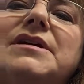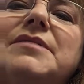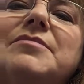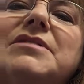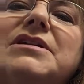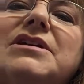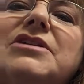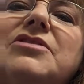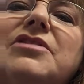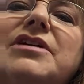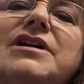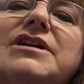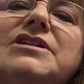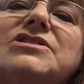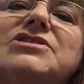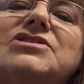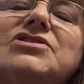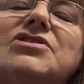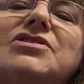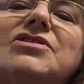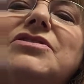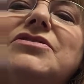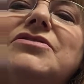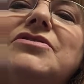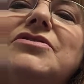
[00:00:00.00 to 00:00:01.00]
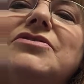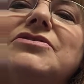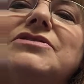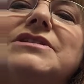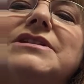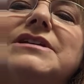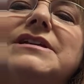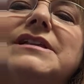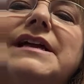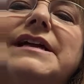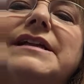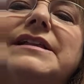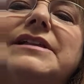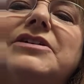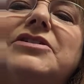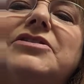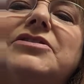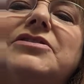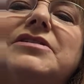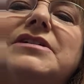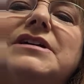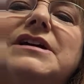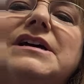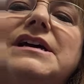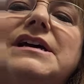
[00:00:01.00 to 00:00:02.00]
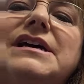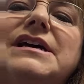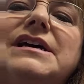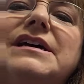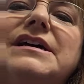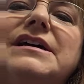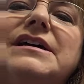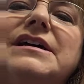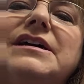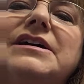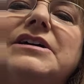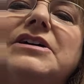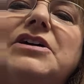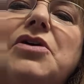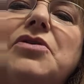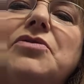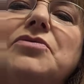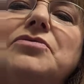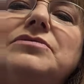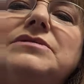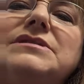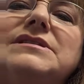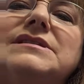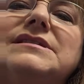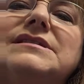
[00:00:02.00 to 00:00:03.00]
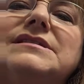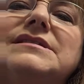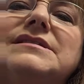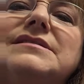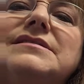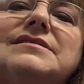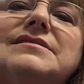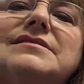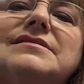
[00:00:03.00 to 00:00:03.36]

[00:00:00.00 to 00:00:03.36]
going to go ahead and show you. Those look like little goats.